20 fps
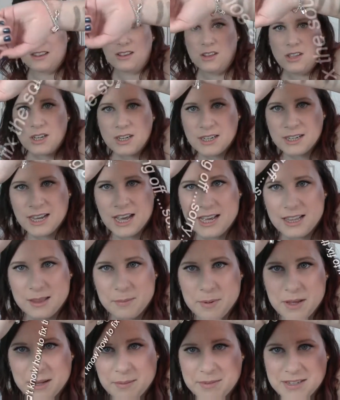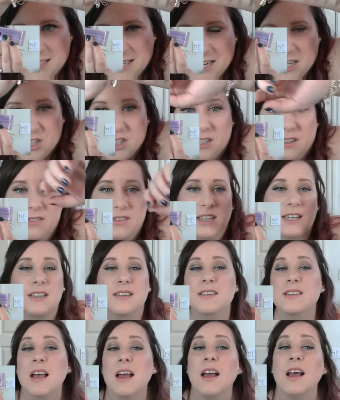look at the pigmentation of
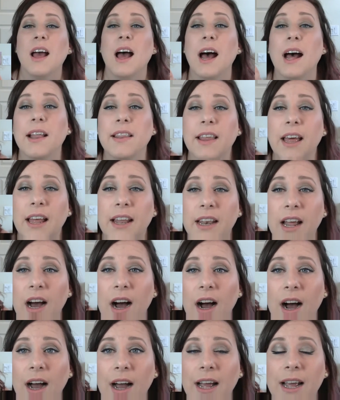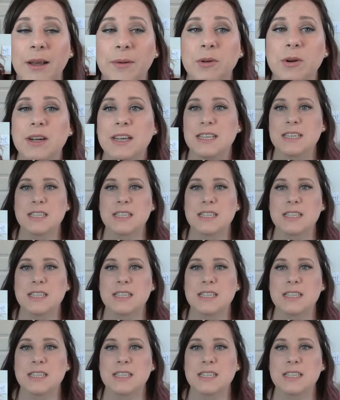these. And then I'm going